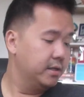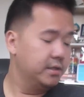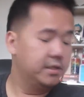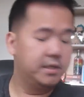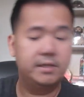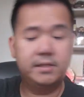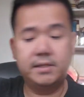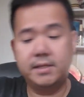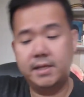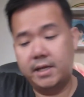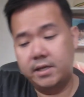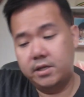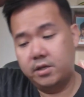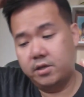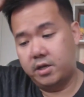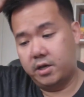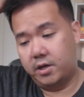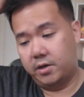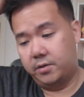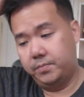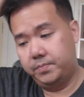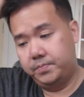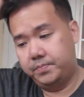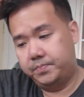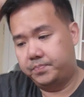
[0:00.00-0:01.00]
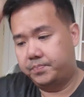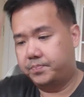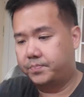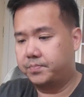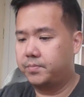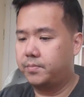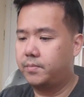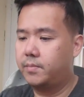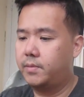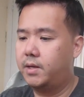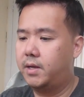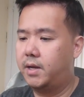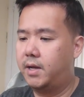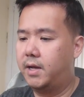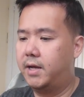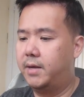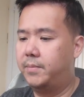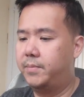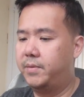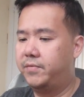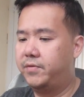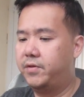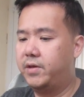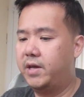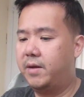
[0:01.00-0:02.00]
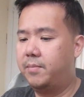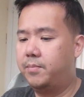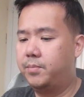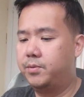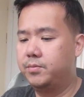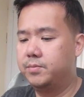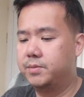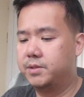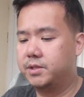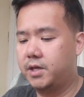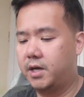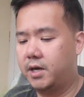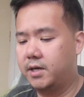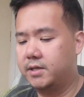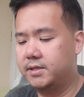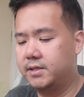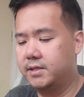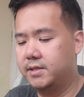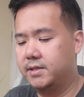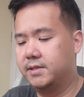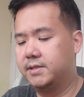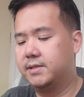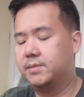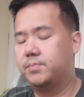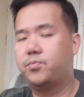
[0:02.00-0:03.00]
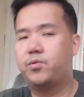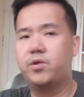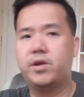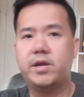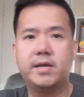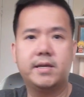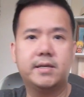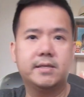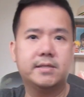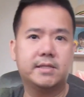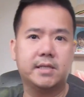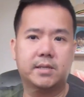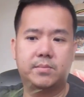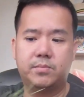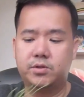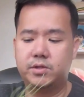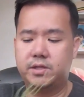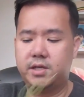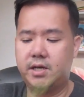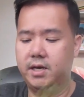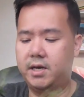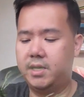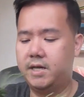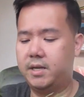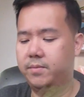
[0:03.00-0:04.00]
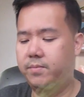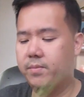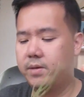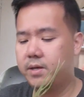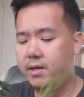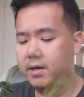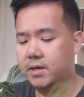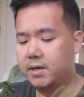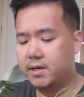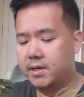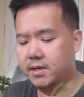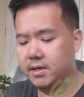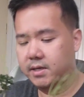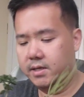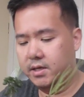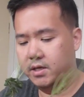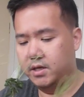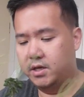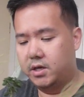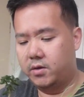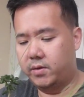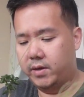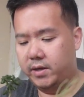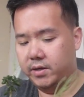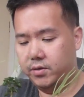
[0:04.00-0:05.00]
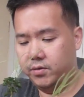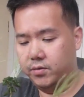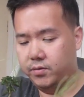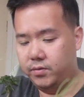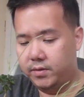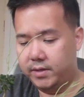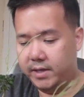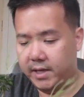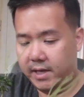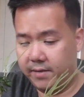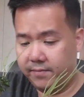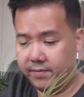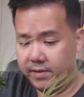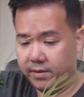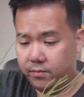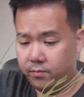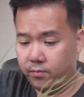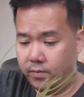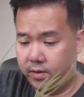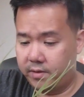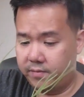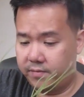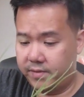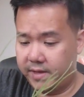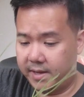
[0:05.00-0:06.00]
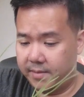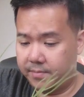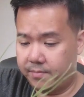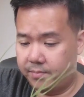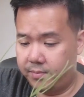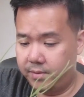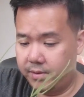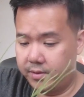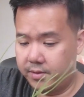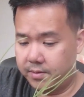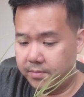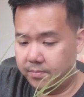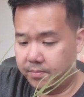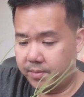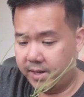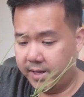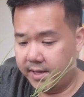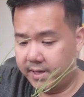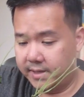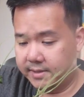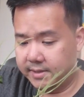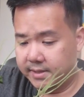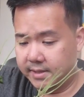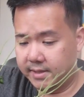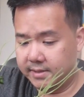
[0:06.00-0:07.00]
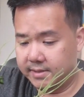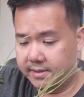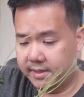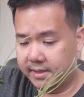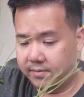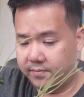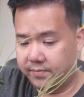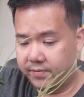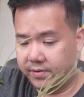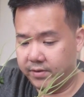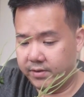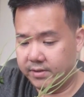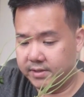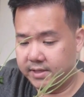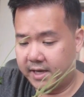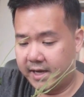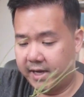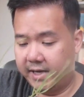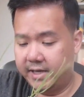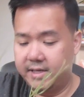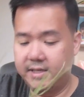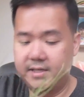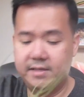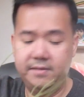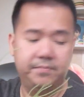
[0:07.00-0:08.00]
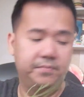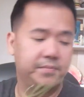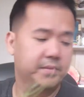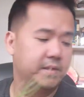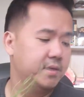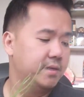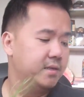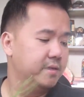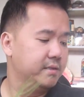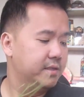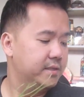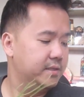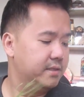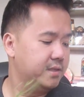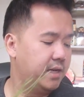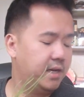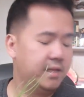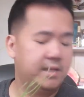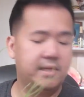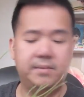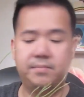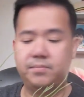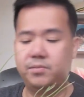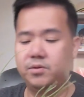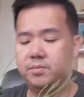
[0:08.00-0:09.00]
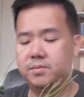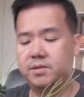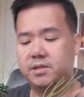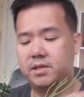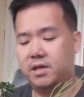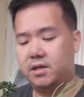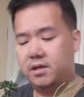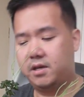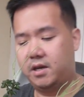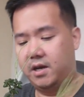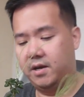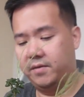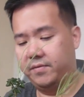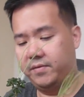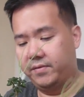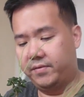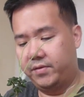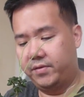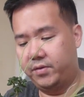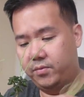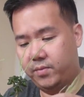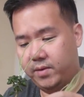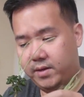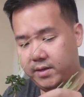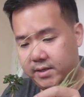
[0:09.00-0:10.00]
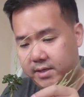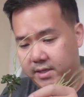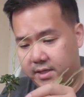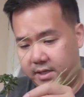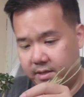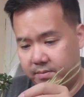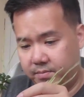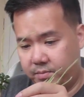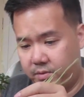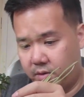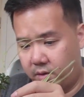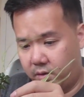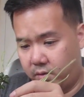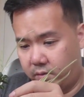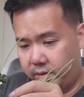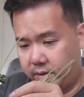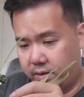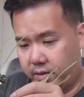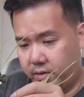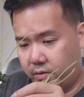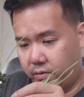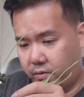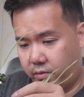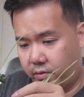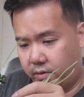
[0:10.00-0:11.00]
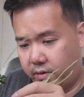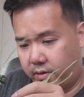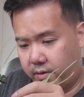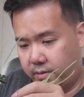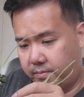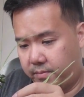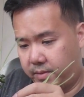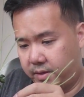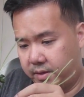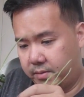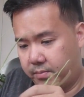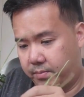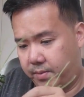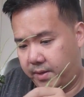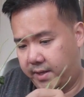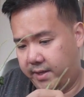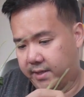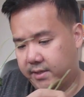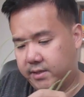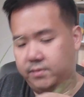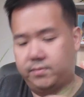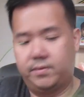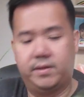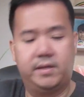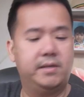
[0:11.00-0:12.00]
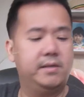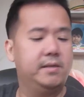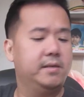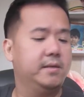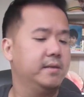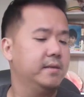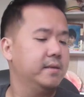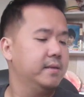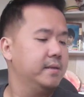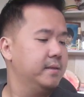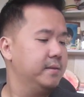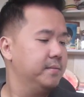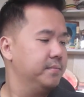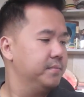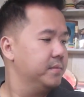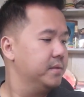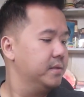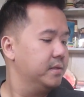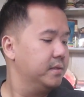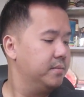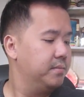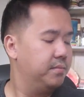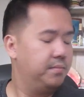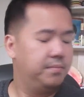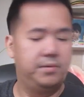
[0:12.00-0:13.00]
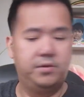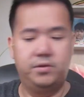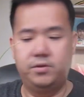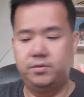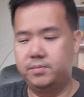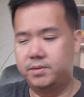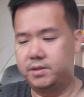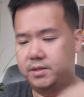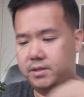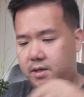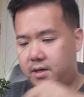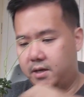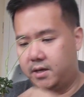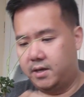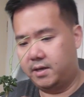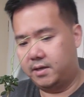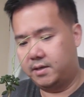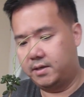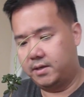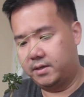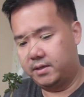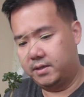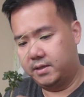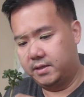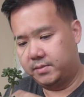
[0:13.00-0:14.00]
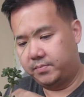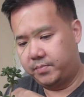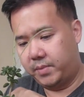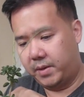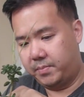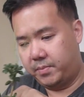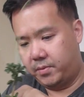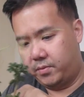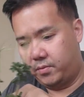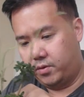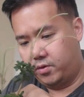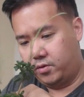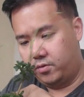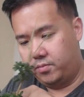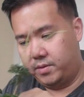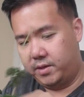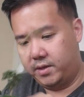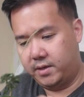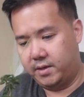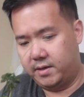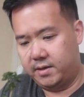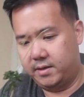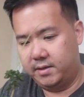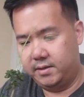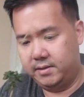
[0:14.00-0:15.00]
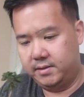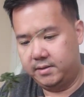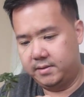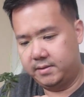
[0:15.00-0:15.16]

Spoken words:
Just to let you know, if you have bloom stalks in the spring, summertime, you know, and you only have like one of that little plant and it's like very tiny, just cut the bloom stalk off if you want to keep growing your mother plants, right? Bloom stalk, this peperomia.